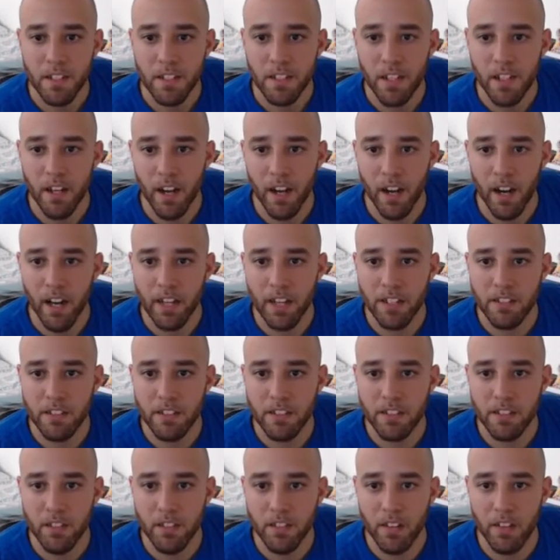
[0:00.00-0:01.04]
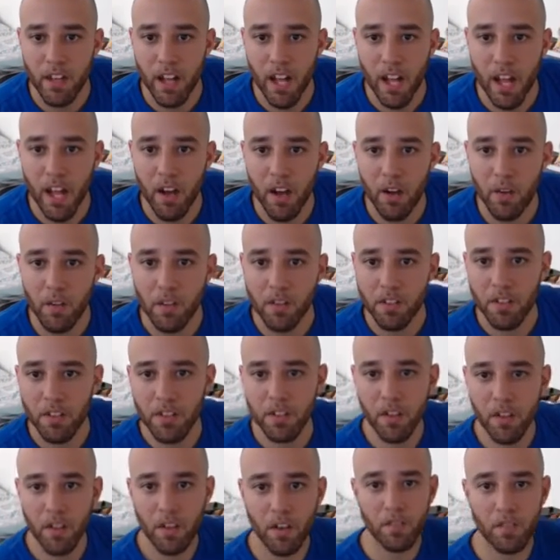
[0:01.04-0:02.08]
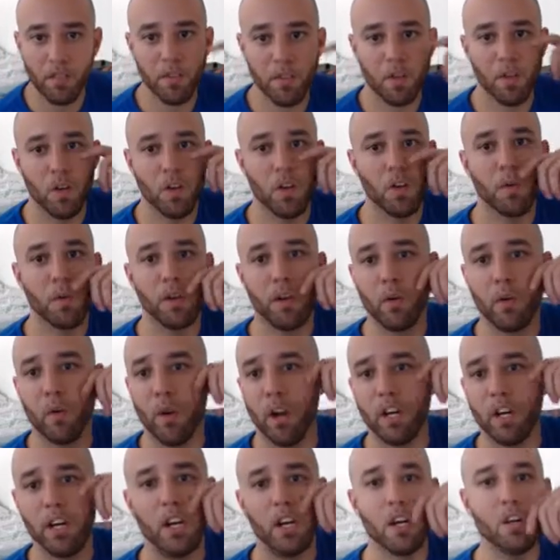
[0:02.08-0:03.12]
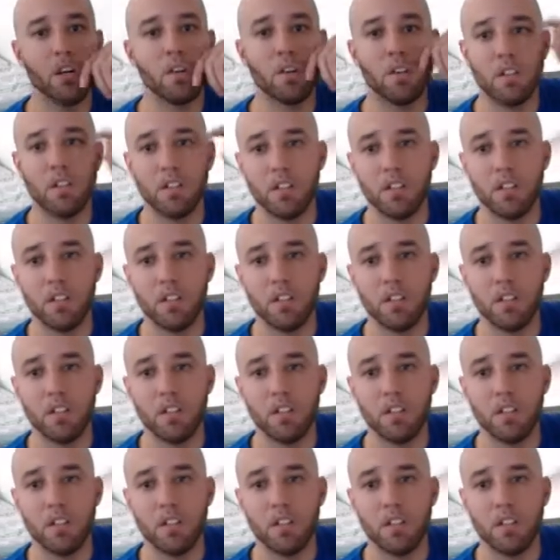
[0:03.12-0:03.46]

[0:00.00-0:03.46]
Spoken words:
All right, so now the third floor with Grego,